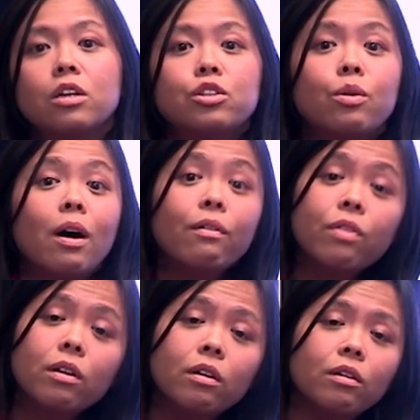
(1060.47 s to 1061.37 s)
So of
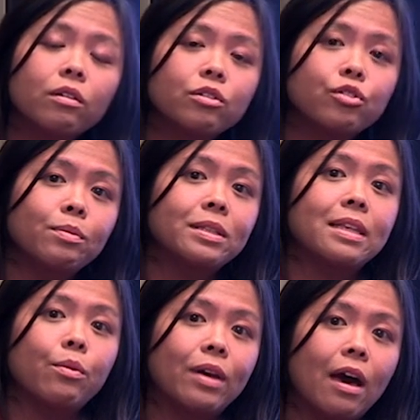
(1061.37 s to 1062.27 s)
the treatments
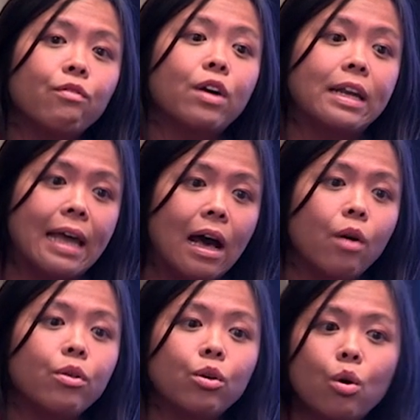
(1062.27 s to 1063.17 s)
that we have right
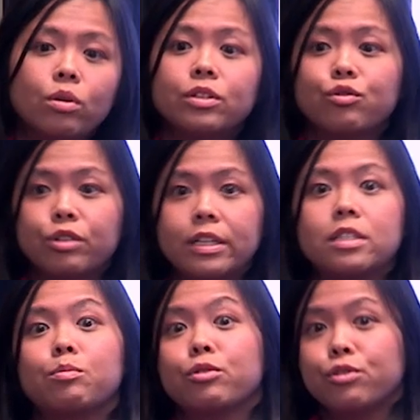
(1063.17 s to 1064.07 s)
now, the goal is really
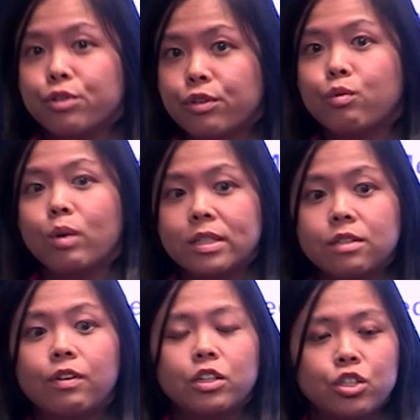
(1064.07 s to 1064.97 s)
to preserve
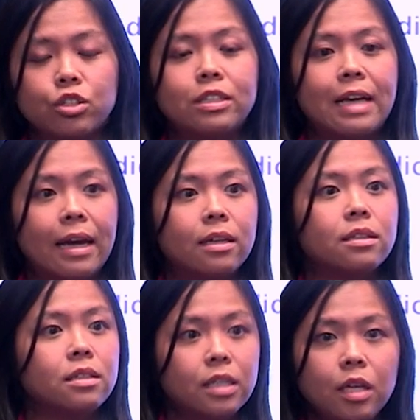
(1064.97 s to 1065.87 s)
one's functional
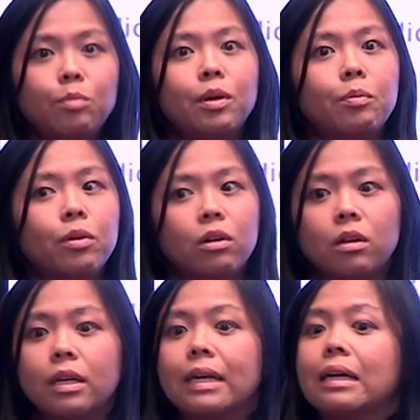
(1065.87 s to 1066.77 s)
status, to keep
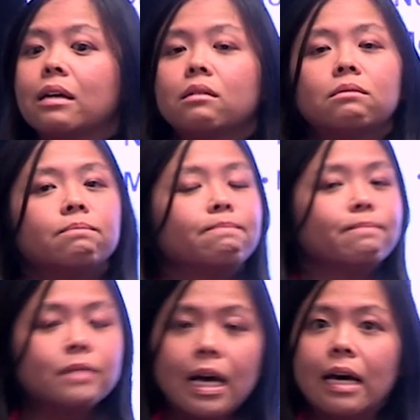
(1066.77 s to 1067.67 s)
people
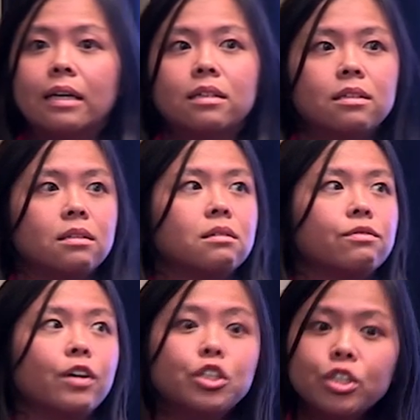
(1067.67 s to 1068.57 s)
as
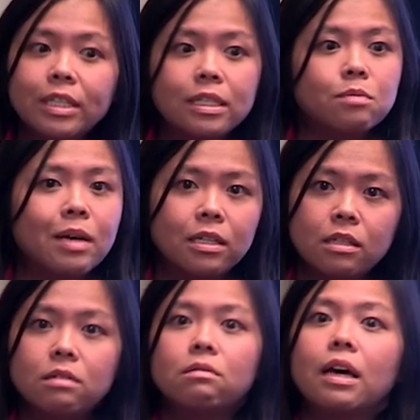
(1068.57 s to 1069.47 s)
functionally
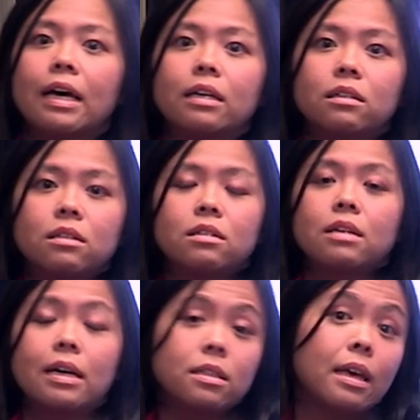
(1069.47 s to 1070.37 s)
independent as,
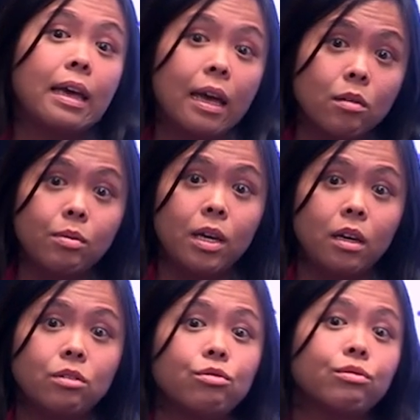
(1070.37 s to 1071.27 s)
as they can
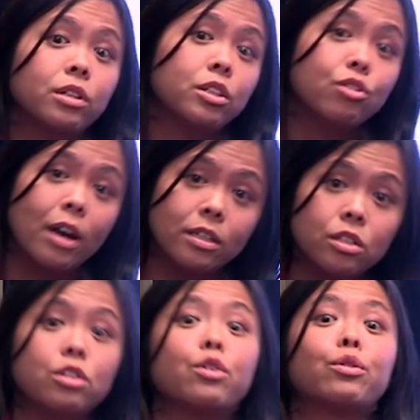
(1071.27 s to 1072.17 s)
be, to really try to
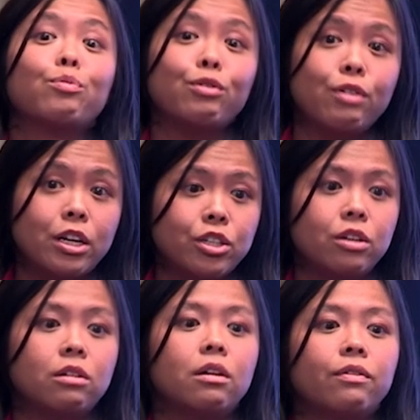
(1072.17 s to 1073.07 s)
slow the
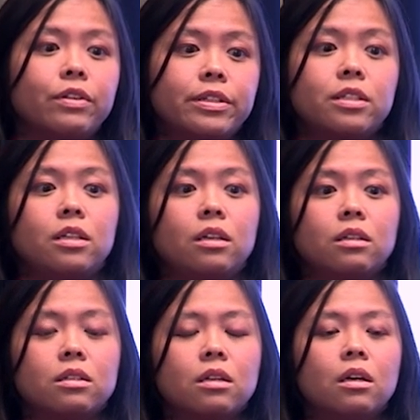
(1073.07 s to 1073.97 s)
progression of the
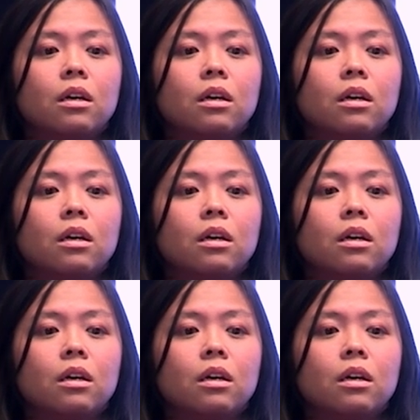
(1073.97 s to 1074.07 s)
disease.